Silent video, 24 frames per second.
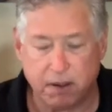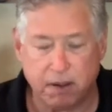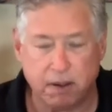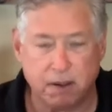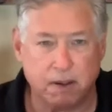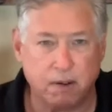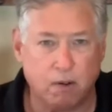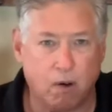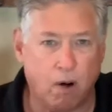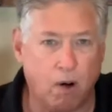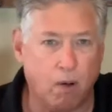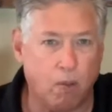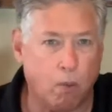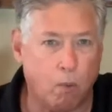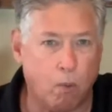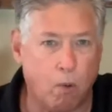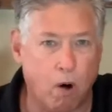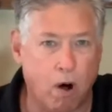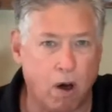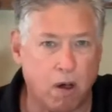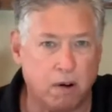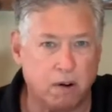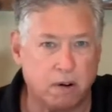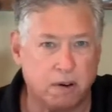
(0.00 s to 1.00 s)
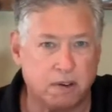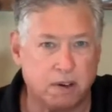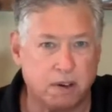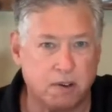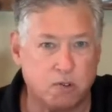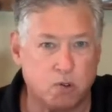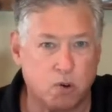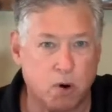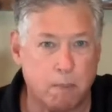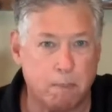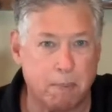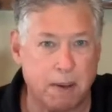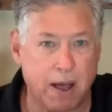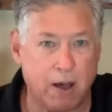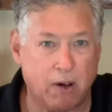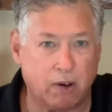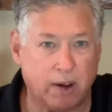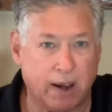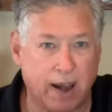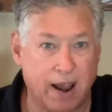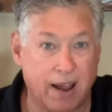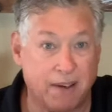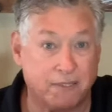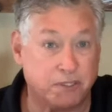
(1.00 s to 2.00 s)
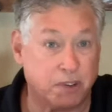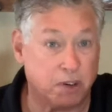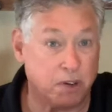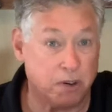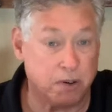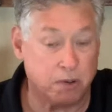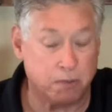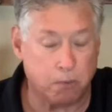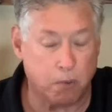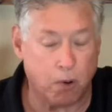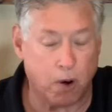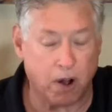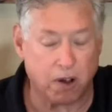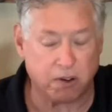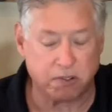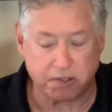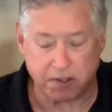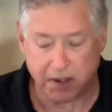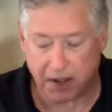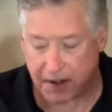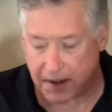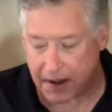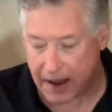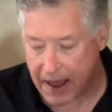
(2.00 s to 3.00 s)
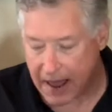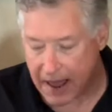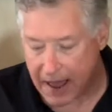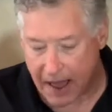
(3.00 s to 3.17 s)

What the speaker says: all the water to drip out after you've washed it.